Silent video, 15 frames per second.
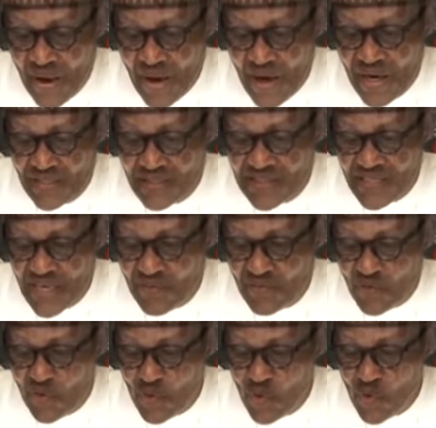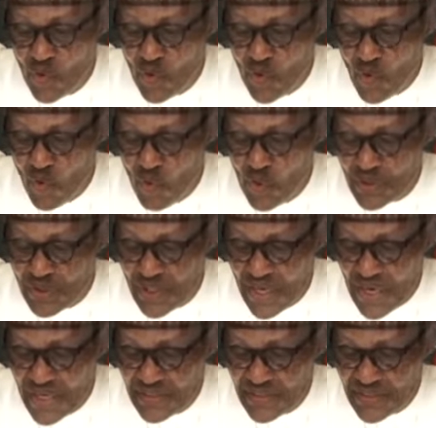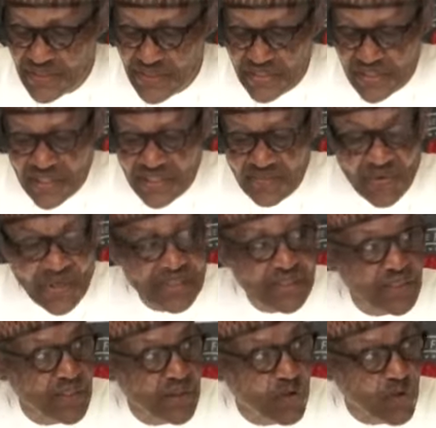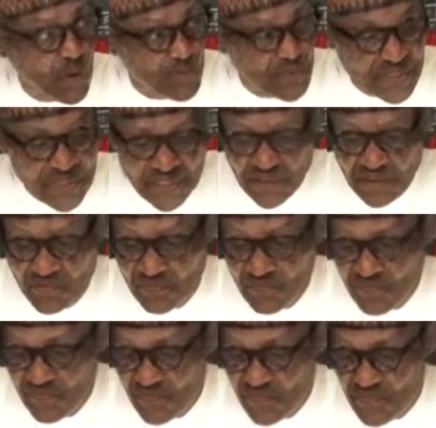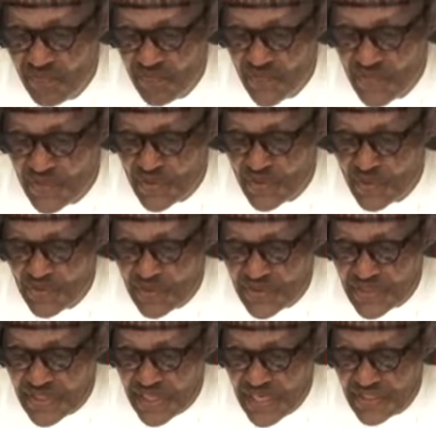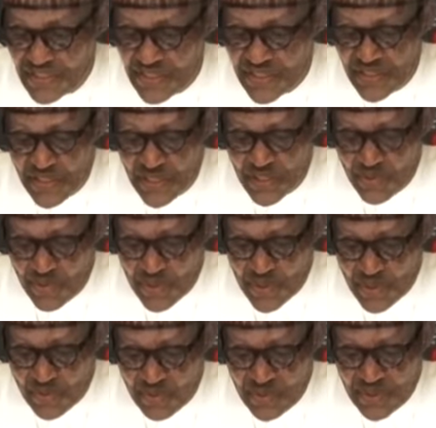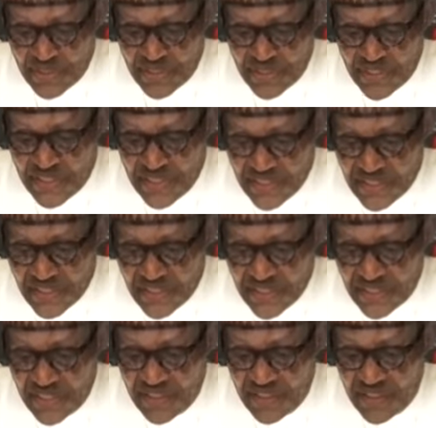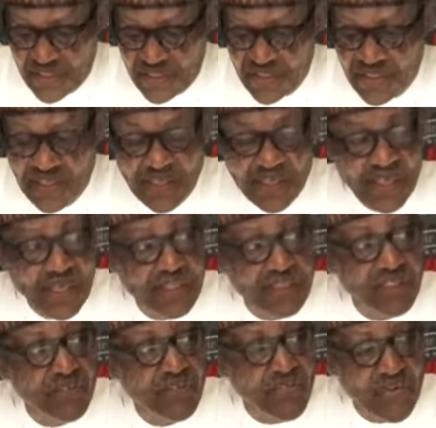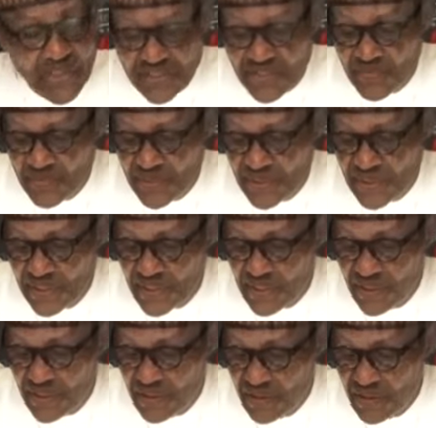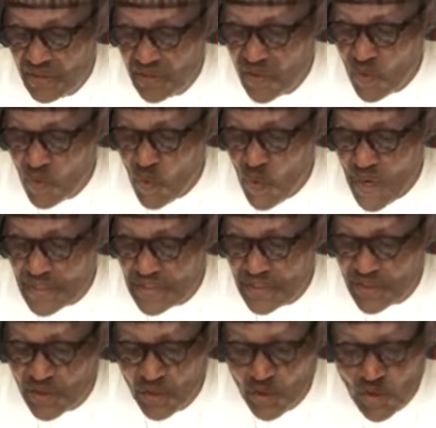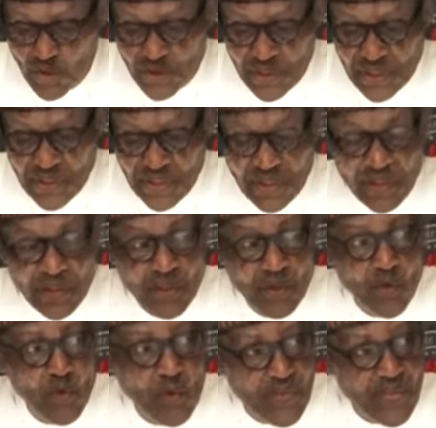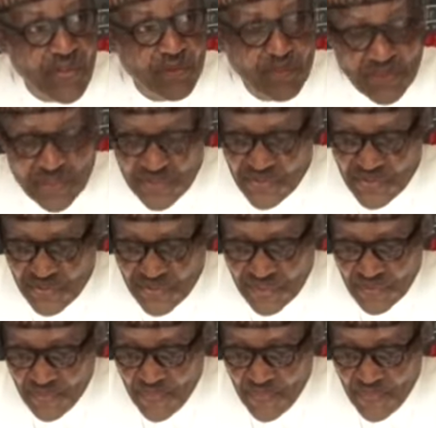I therefore want to urge this advisory committee to discharge its responsibility diligently and effectively, working closely with the ministry.